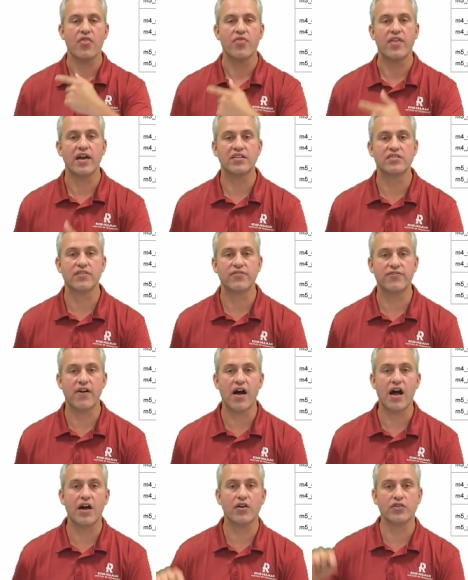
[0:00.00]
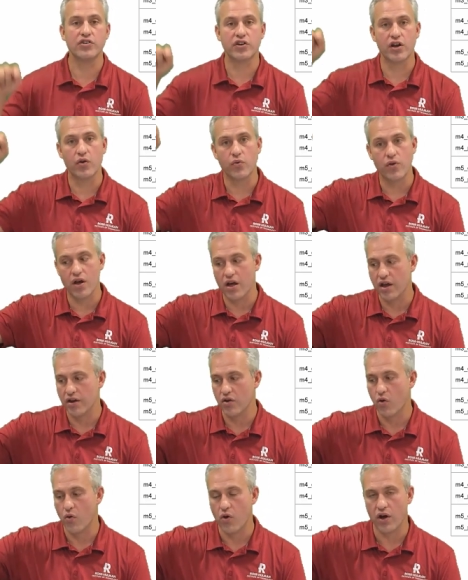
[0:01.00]
that's a file you're going to
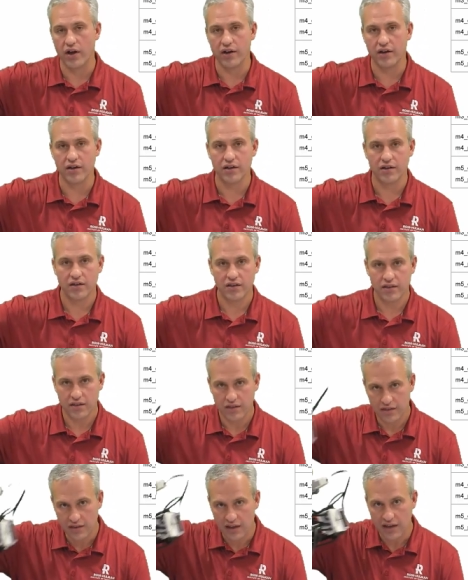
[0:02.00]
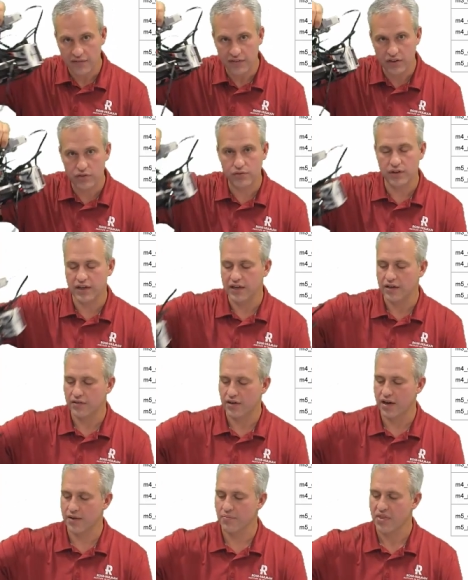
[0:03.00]
run on the E V three,
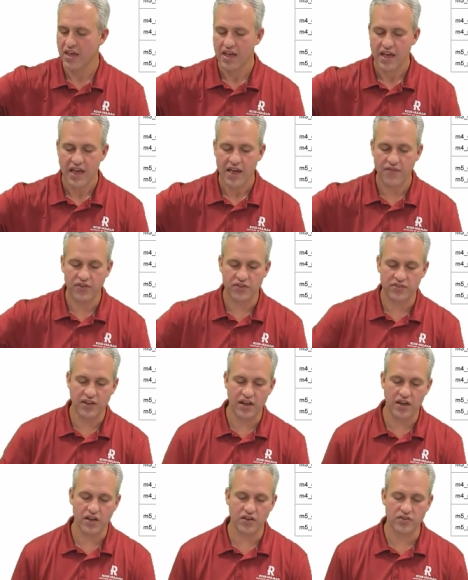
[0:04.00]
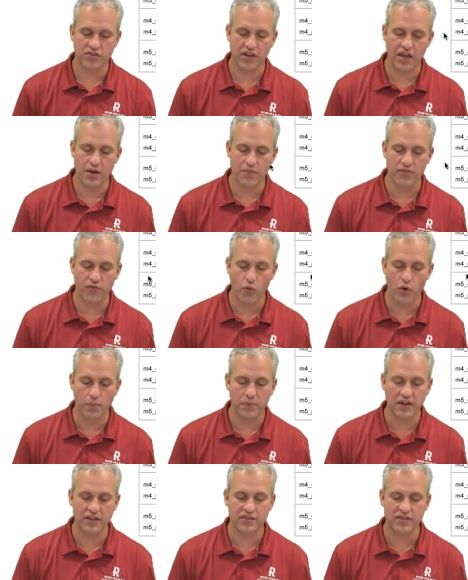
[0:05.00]
right? If it says M four
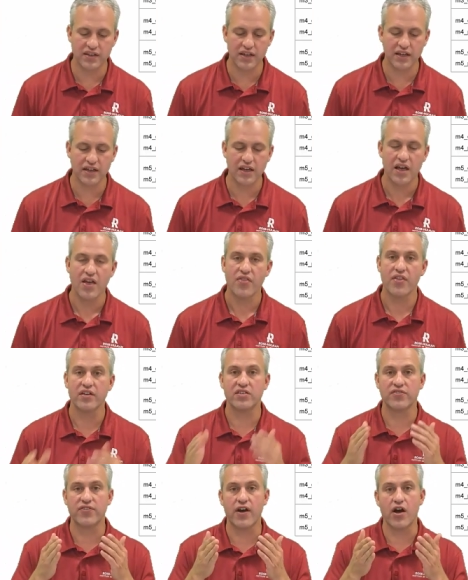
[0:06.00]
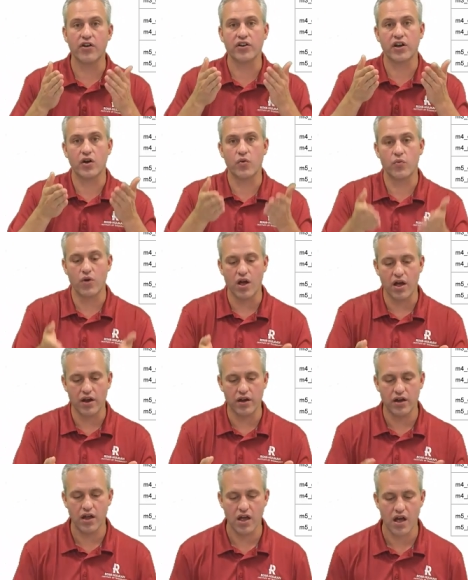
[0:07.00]
P C, that's a file you're going to
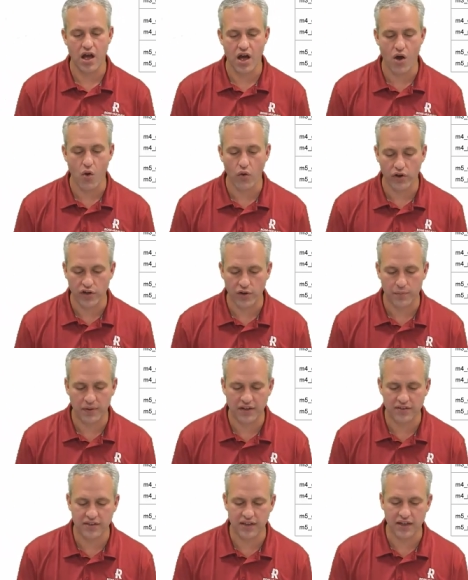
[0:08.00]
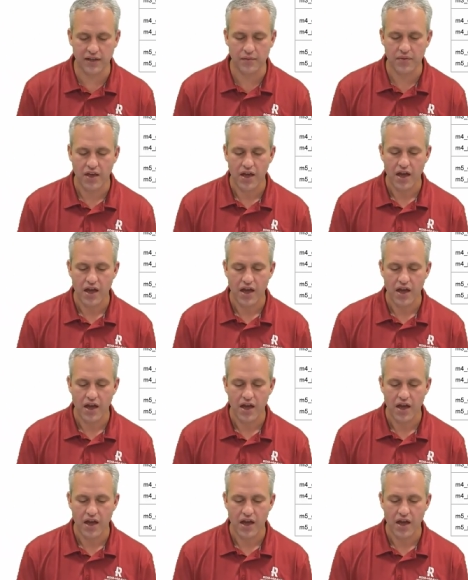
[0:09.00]
run uh, on your P C.